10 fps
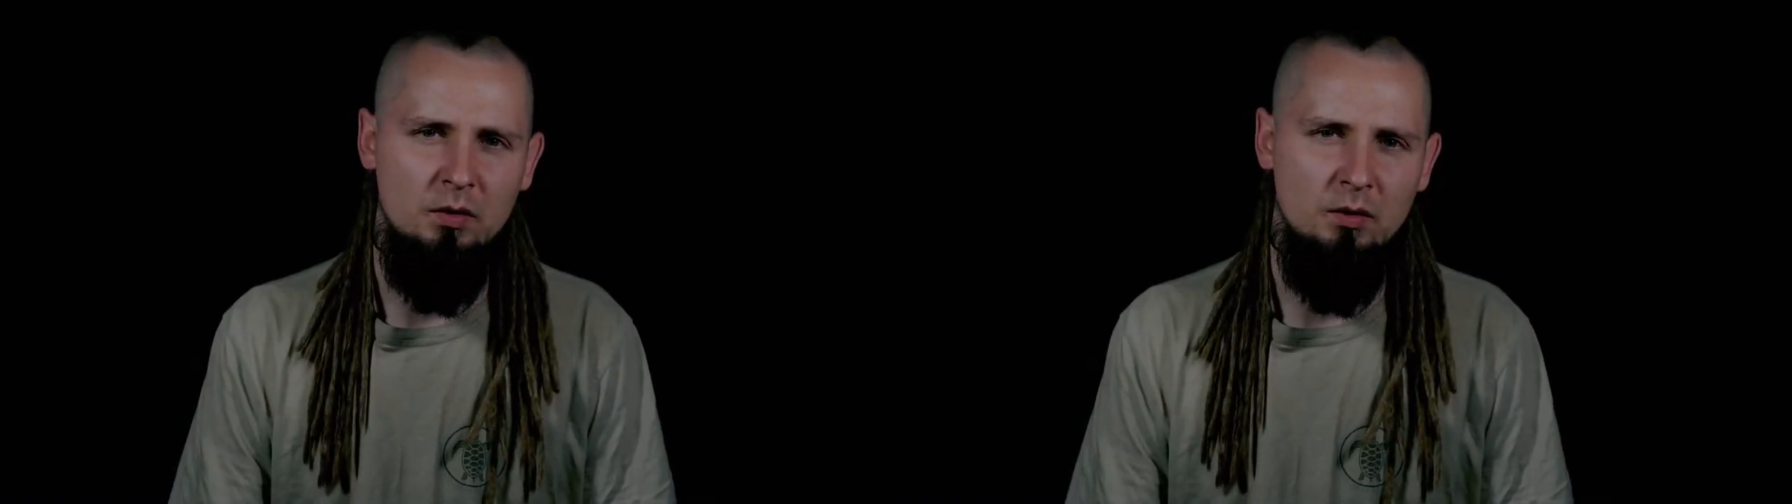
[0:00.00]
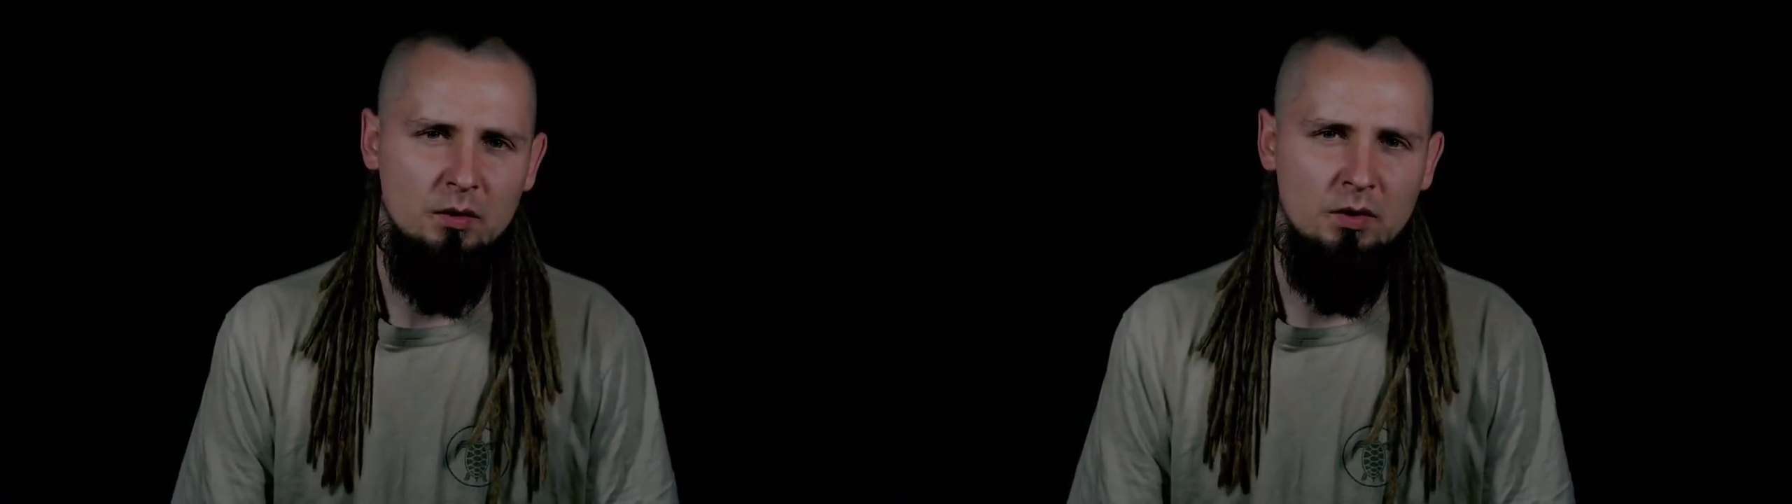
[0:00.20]

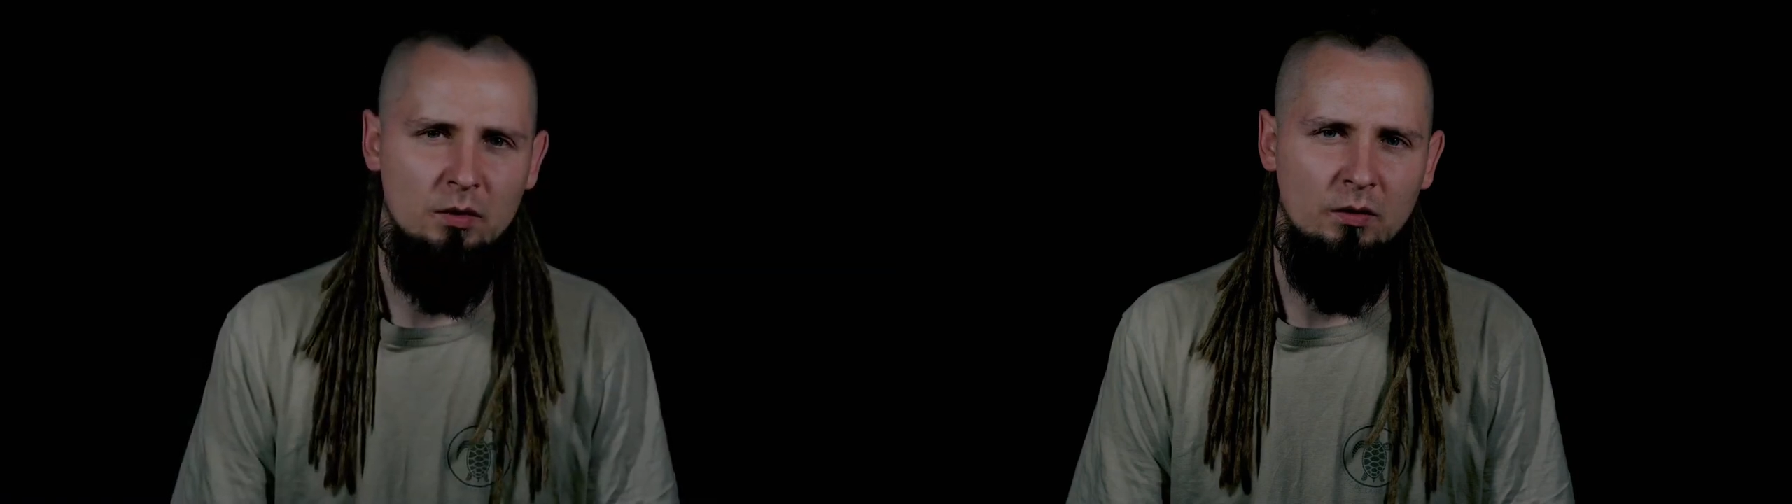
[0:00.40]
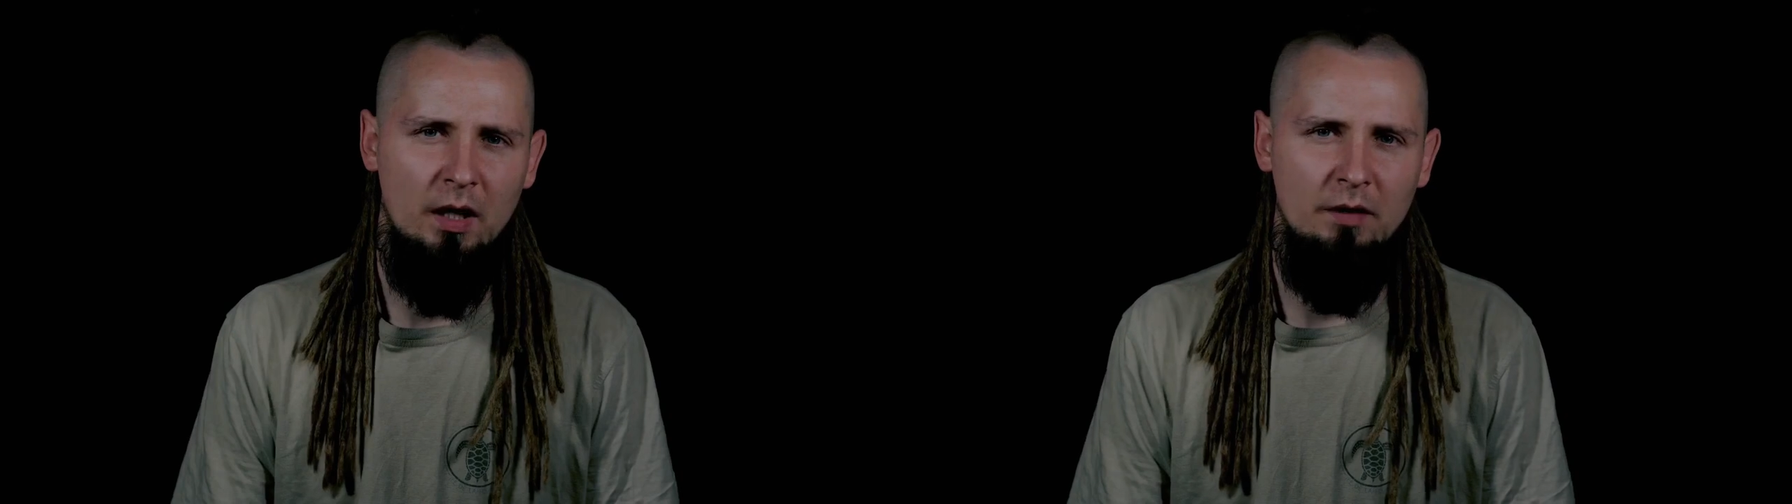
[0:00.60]
to
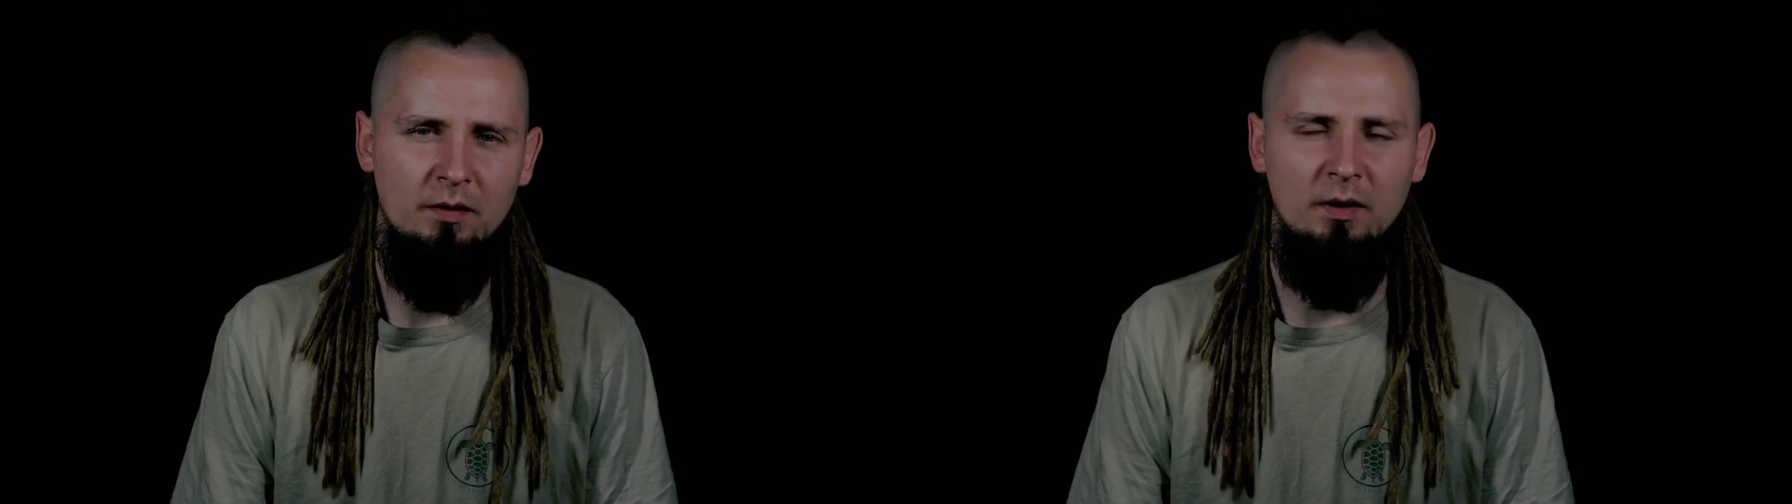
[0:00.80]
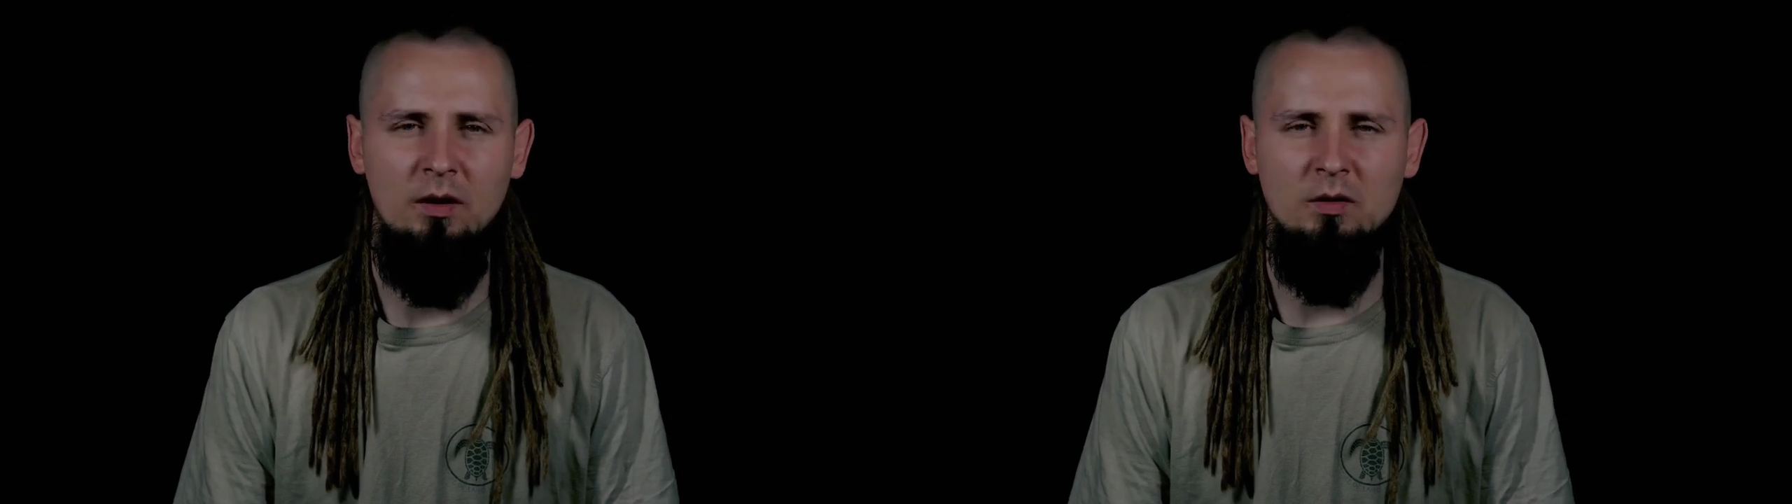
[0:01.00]
survive
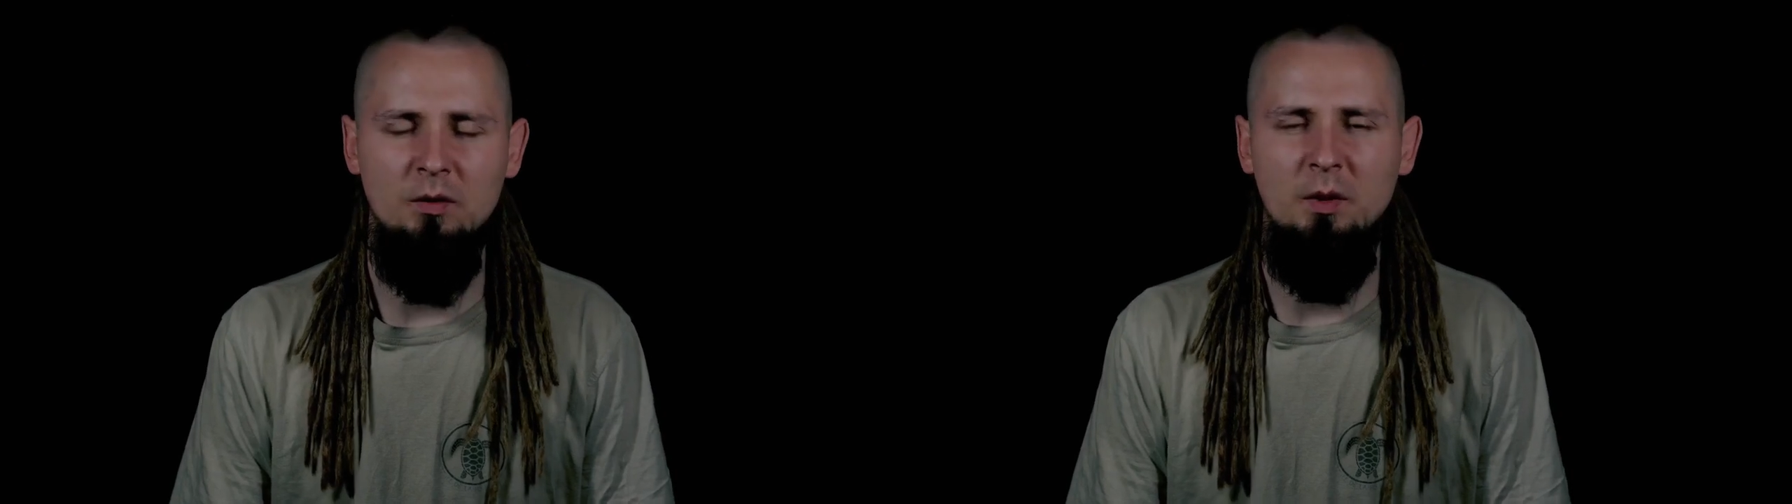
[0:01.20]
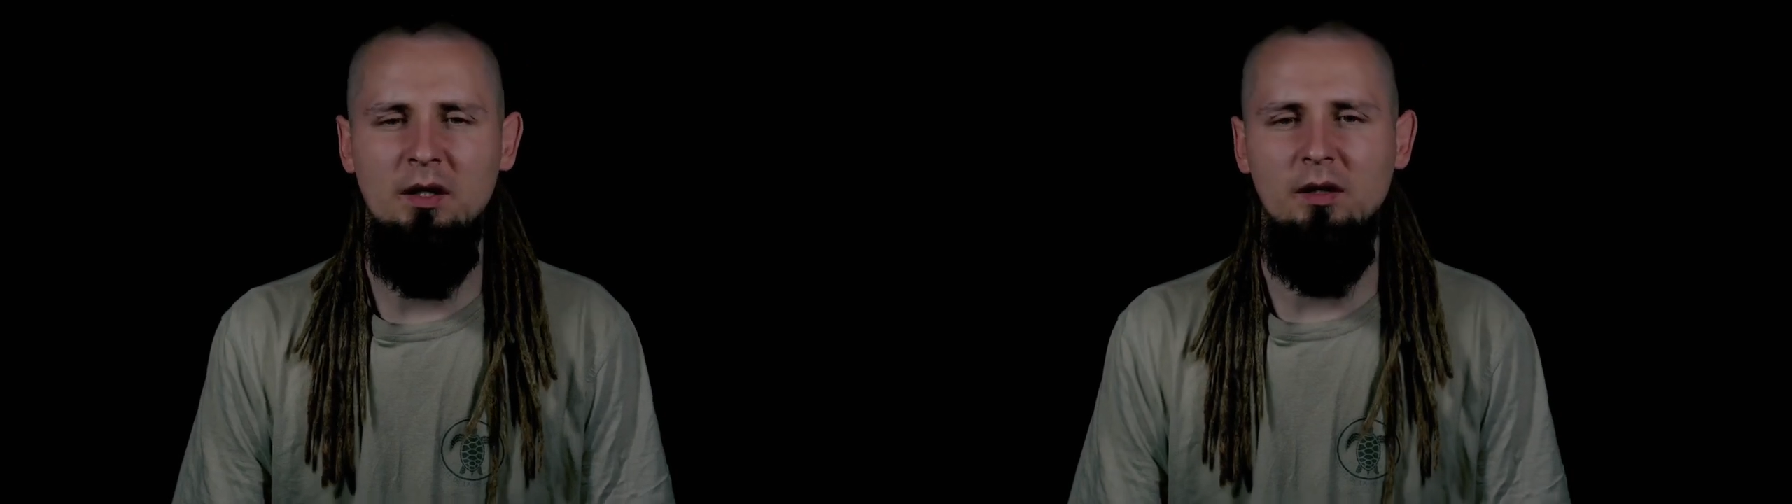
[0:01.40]
and how
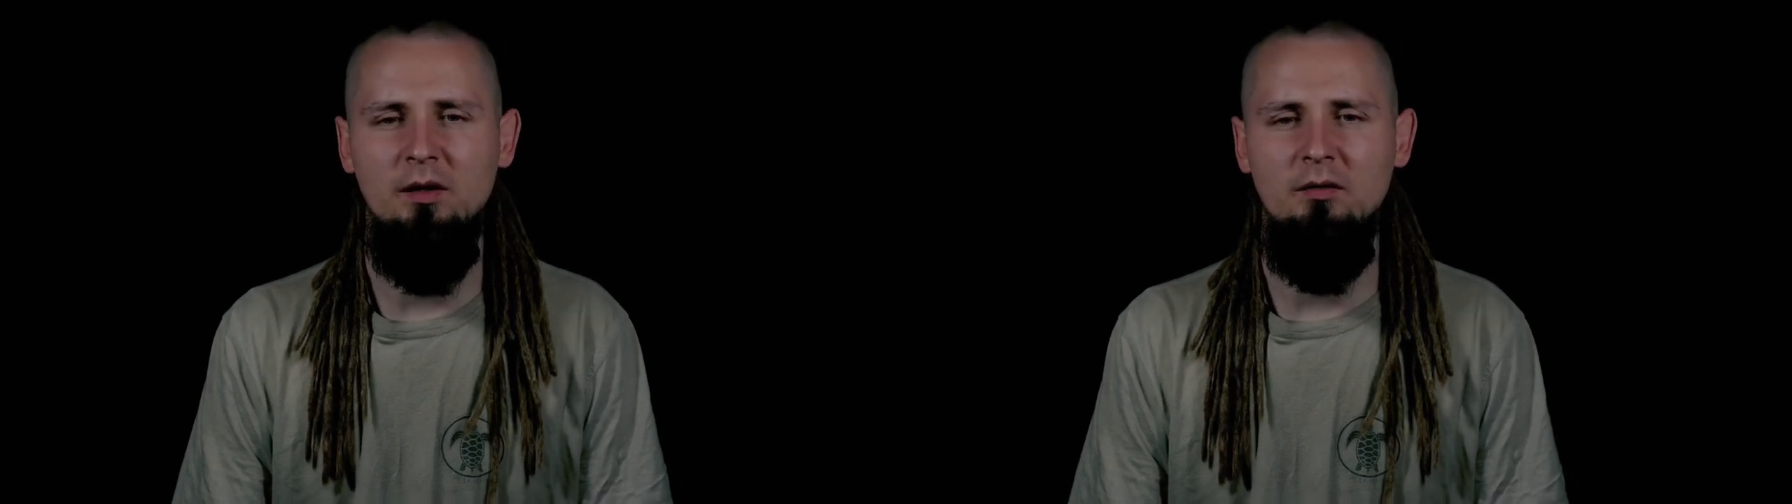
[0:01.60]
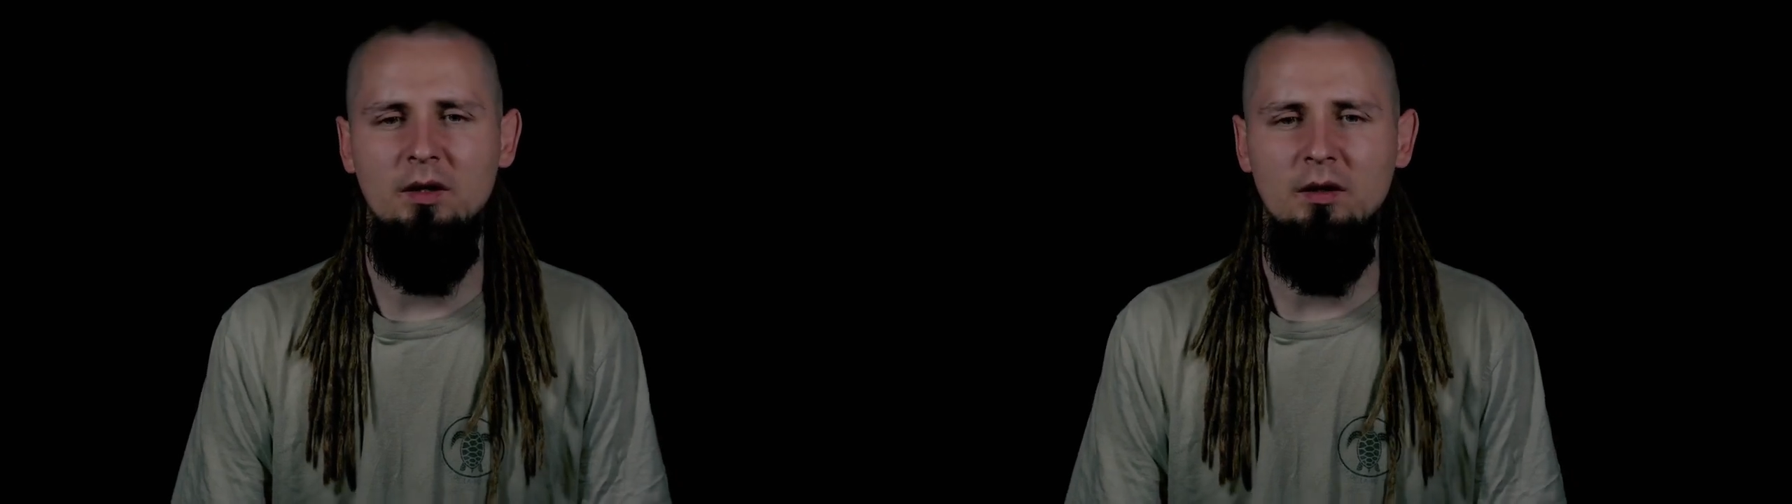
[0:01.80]
to make a
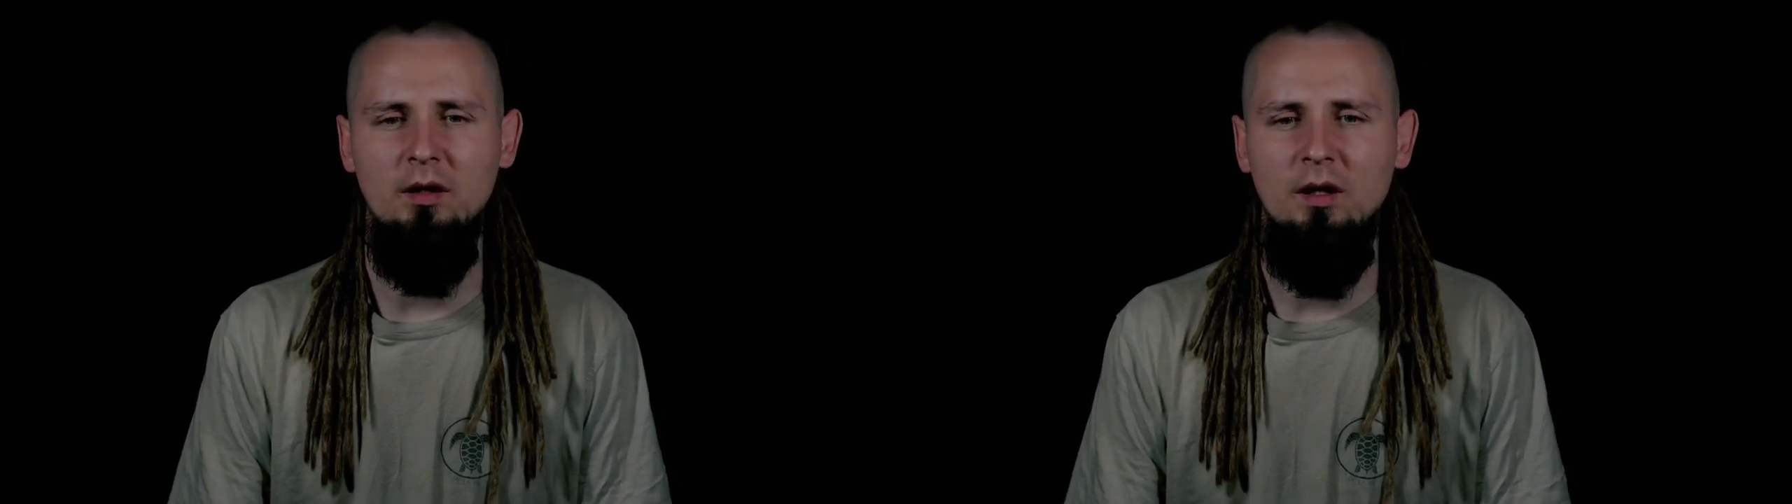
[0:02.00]
living.